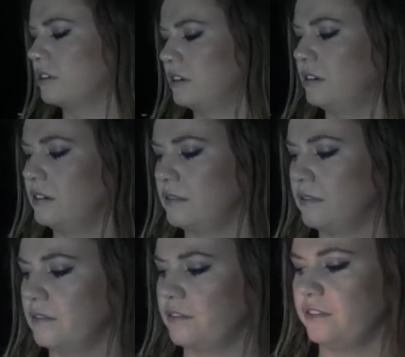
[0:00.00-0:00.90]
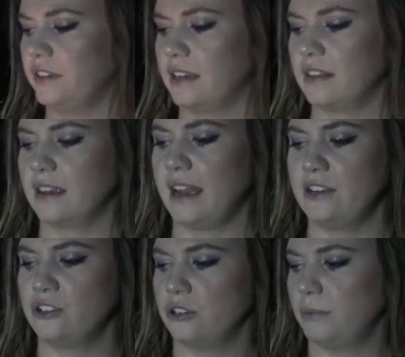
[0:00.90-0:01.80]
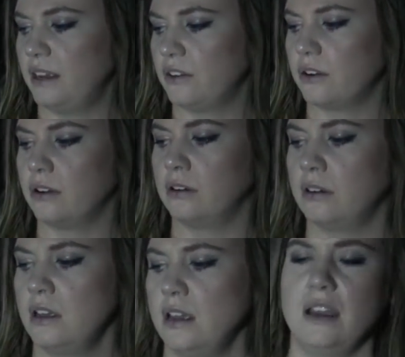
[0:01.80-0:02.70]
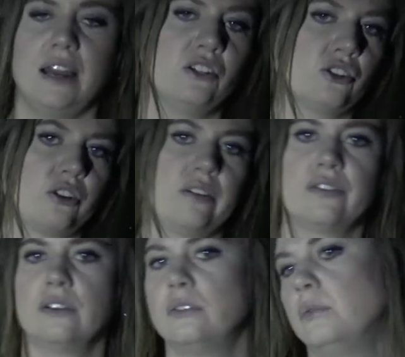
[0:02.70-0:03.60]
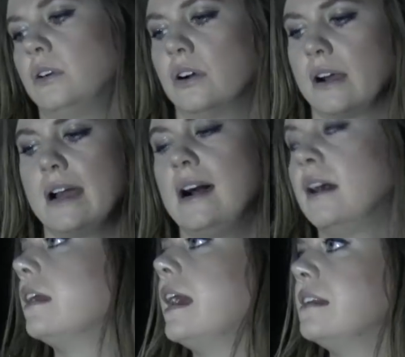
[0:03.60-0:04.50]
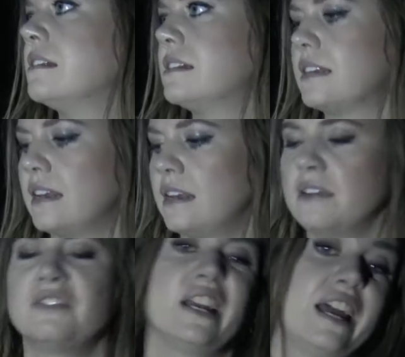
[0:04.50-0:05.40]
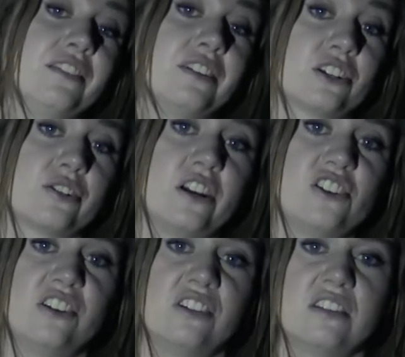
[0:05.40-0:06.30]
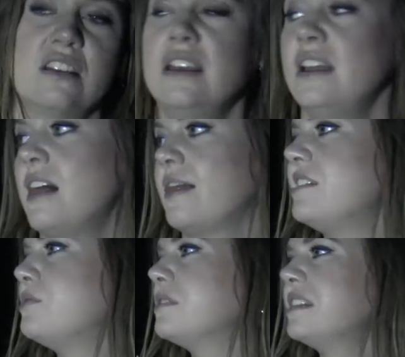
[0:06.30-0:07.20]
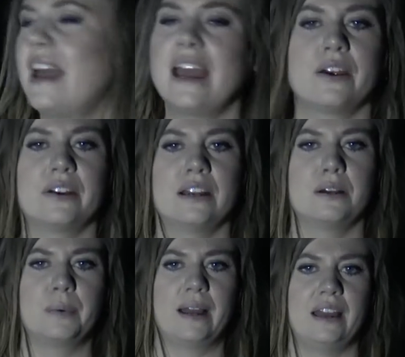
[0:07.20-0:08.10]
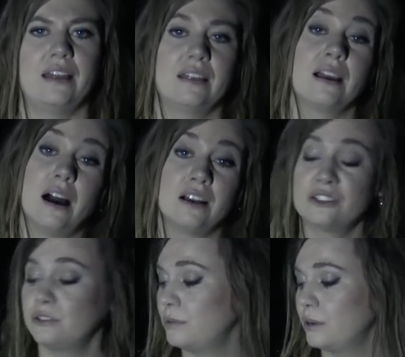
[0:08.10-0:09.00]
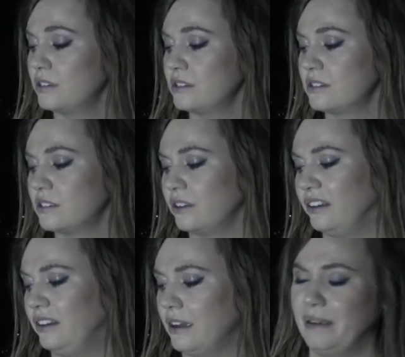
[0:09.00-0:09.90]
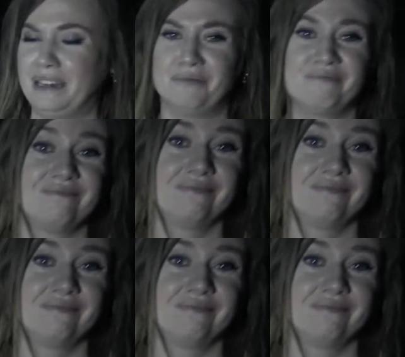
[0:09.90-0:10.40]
going to flick the K two meter on and just go for a little walk around and see if we get any fluctuations. This was the area where the castle was, so I mean,